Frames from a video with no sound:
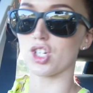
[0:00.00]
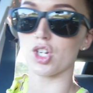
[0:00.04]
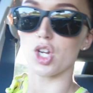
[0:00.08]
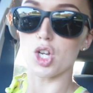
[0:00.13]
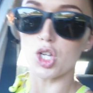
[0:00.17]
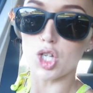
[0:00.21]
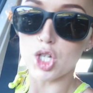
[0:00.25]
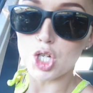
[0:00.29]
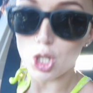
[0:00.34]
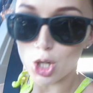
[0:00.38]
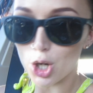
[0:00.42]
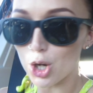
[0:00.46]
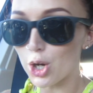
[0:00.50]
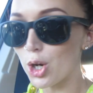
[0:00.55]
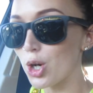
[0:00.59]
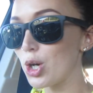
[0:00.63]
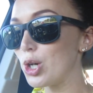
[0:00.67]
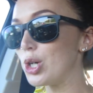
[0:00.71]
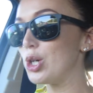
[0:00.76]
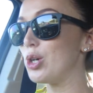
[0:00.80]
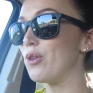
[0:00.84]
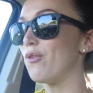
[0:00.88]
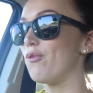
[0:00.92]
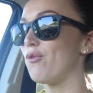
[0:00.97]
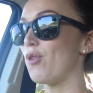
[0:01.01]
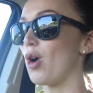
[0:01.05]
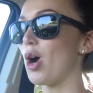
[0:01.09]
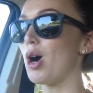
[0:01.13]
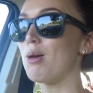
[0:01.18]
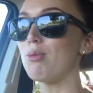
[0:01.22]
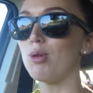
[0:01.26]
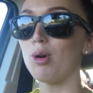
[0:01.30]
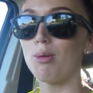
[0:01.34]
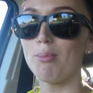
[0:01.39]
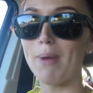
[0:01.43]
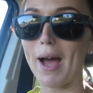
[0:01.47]
did 2
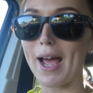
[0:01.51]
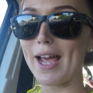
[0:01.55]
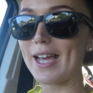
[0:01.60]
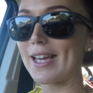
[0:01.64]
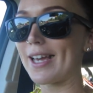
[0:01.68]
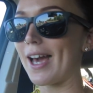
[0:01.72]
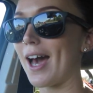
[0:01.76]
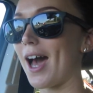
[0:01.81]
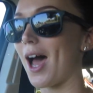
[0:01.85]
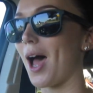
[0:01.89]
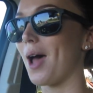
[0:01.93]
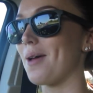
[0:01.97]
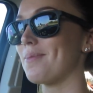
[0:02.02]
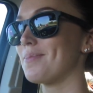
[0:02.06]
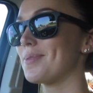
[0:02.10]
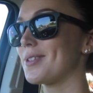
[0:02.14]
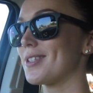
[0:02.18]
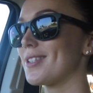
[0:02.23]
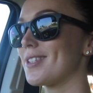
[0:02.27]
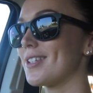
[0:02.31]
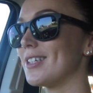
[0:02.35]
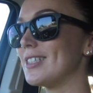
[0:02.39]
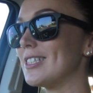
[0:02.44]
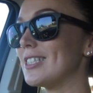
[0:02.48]
formal makeups.